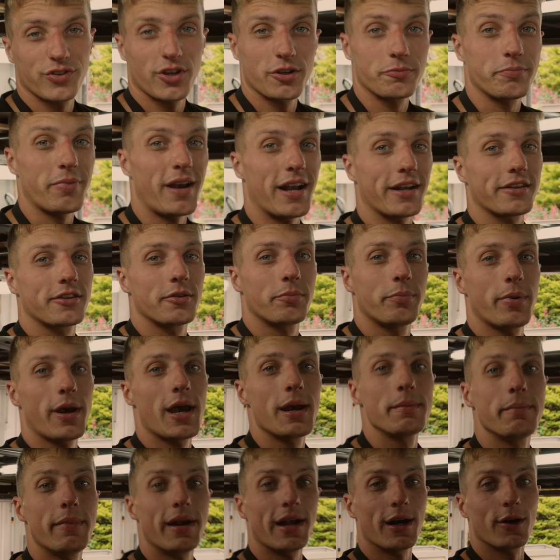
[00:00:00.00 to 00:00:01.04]
of it back to
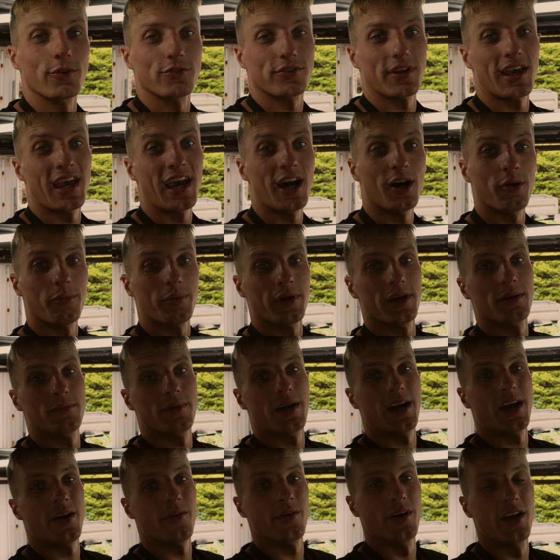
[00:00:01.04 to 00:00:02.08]
bare metal to help him
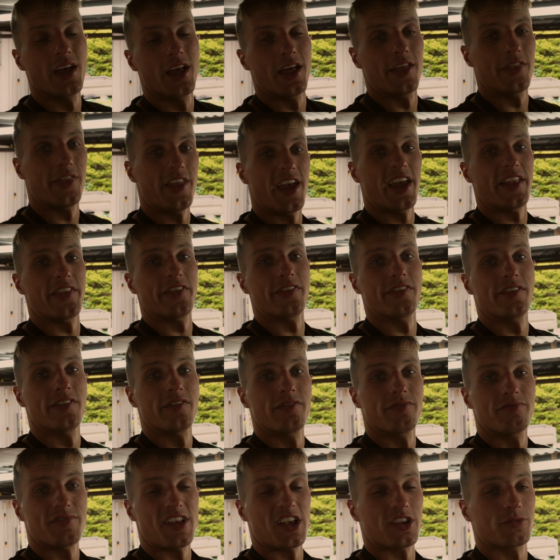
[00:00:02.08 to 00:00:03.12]
out, then
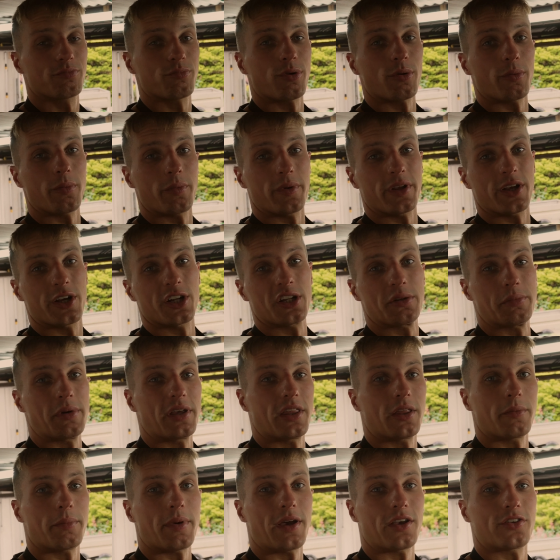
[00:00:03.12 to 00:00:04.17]
that's probably going to
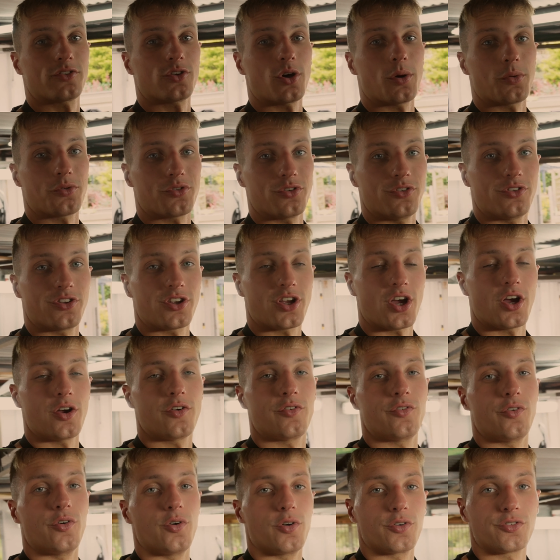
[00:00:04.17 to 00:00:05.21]
be the best option to go
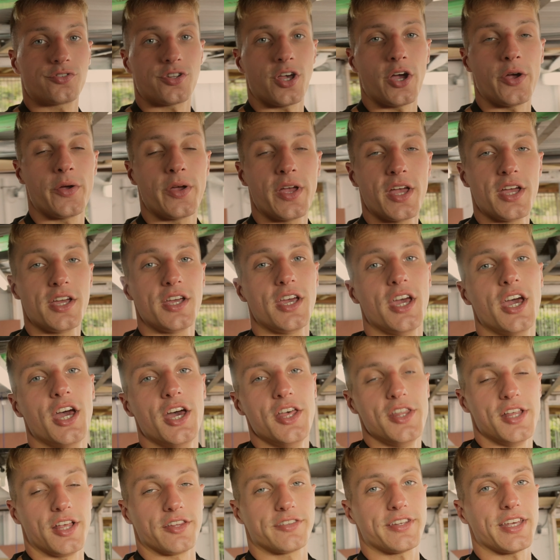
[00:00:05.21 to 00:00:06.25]
for. So
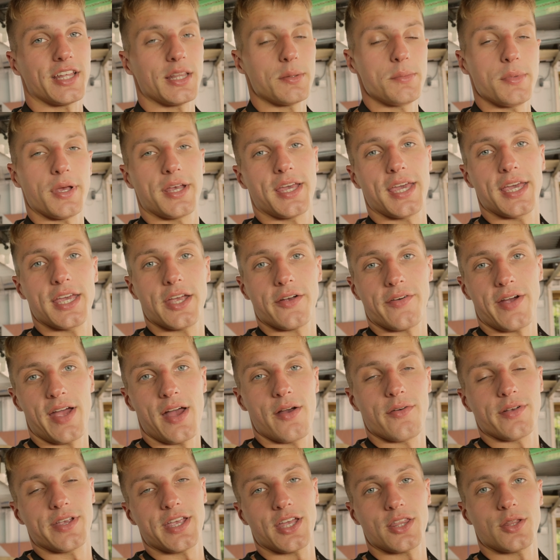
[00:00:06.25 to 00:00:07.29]
let's get the Makita
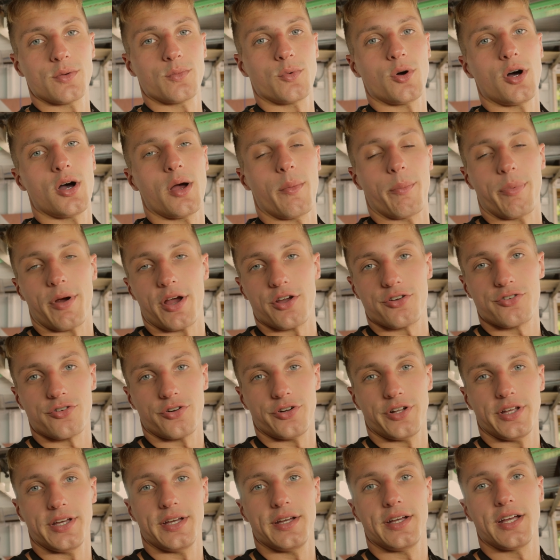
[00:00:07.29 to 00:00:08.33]
out, get the wire brush
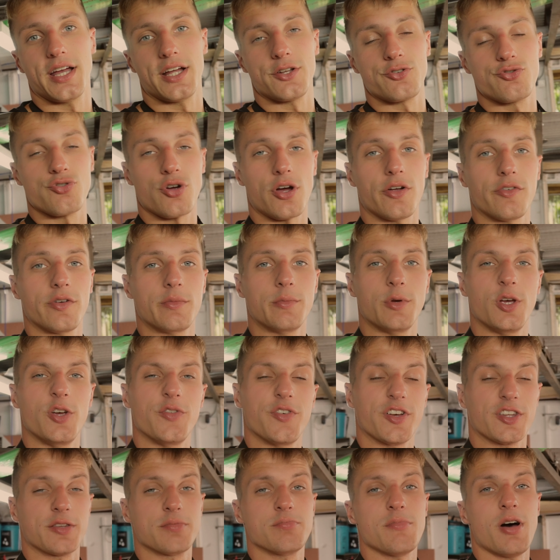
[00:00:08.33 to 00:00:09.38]
on it, and try and
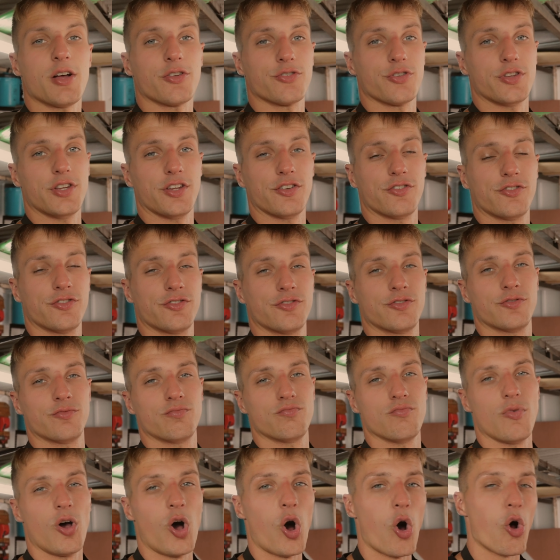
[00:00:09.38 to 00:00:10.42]
remove as much of this
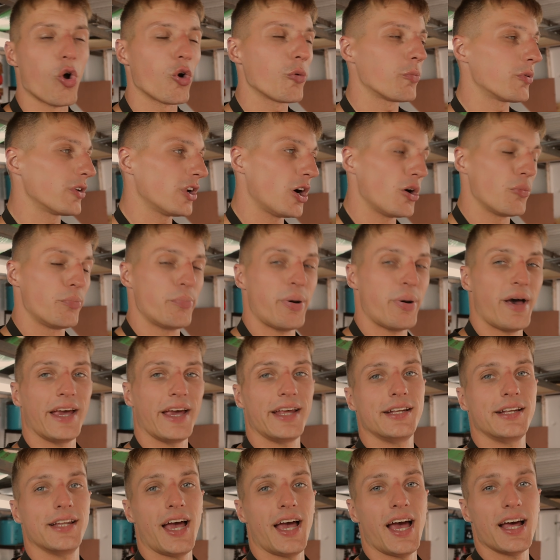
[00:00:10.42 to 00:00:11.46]
horrible old
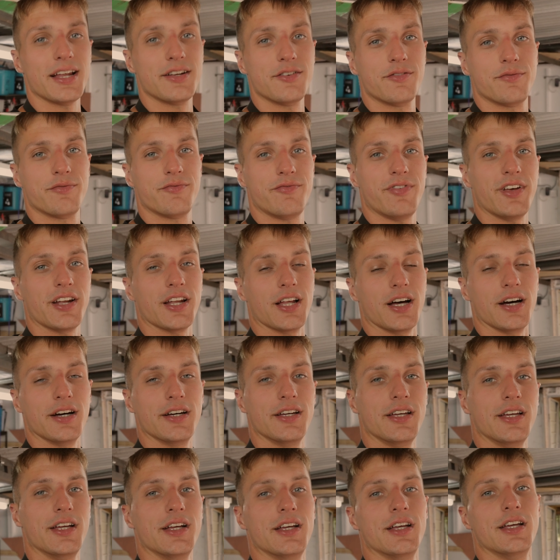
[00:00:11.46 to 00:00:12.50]
paint and filler
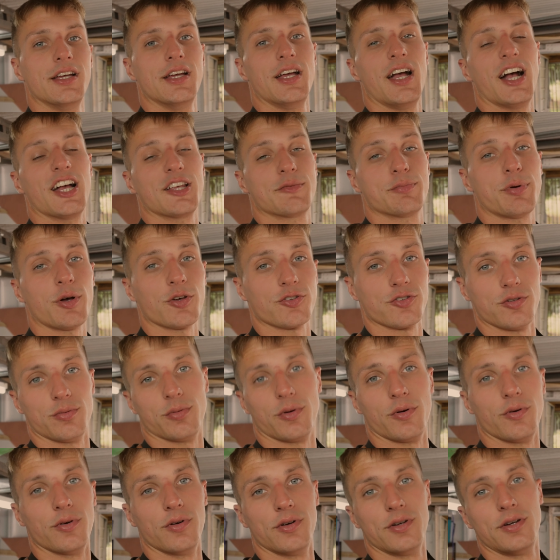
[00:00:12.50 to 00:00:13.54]
as
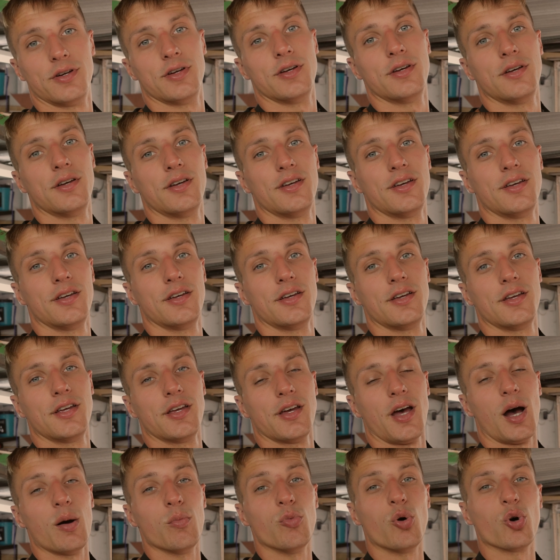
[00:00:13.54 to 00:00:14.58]
possible.
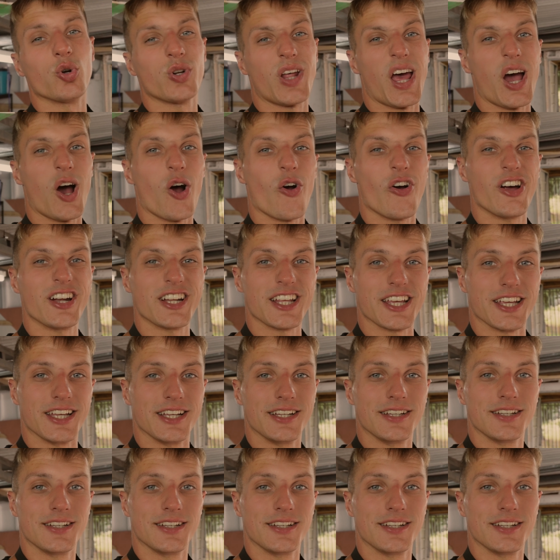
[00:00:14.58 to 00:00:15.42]
I'm worn out already.